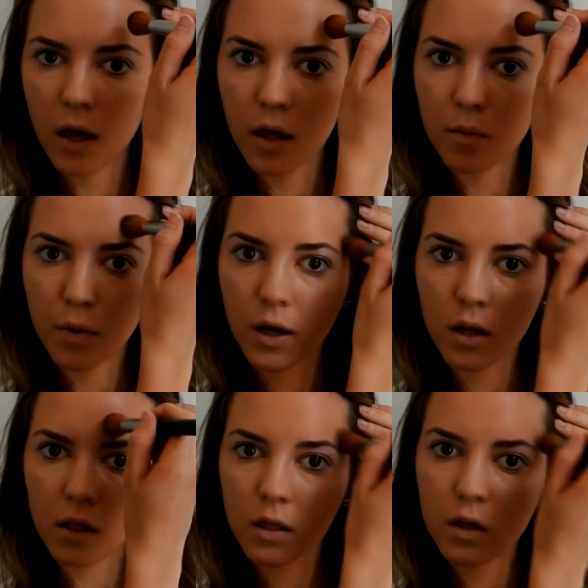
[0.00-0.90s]
And put a
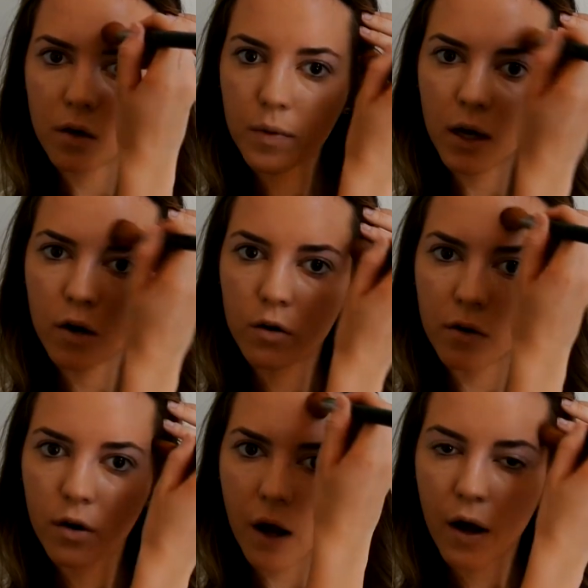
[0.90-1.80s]
little bit
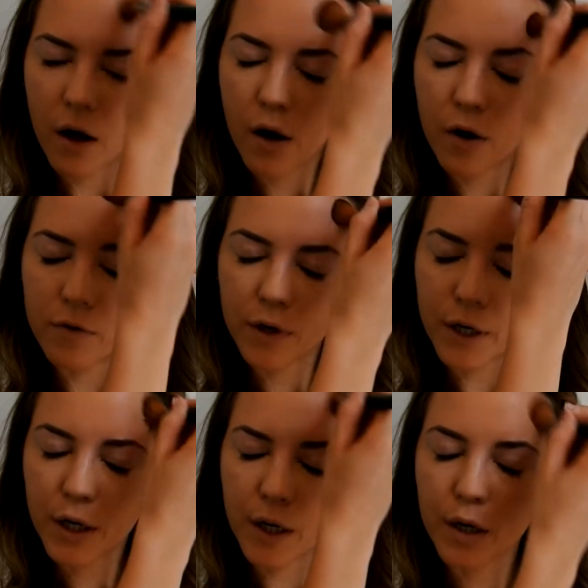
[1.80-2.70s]
over
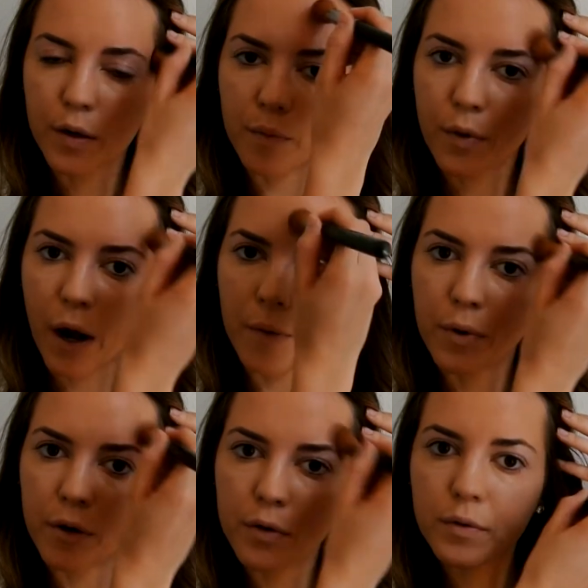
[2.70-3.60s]
your brow
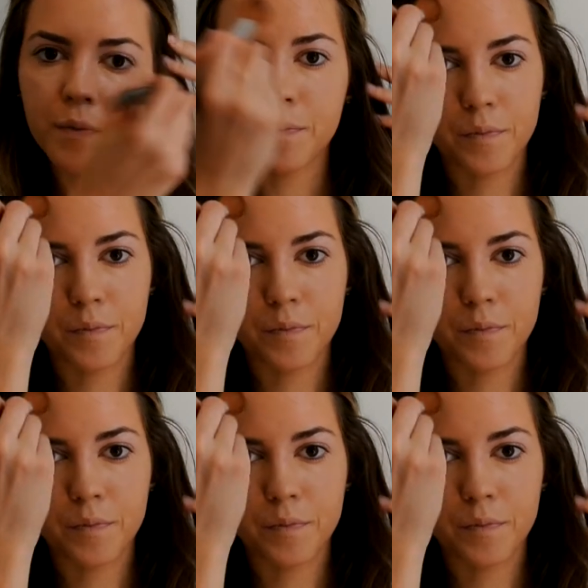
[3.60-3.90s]
bone.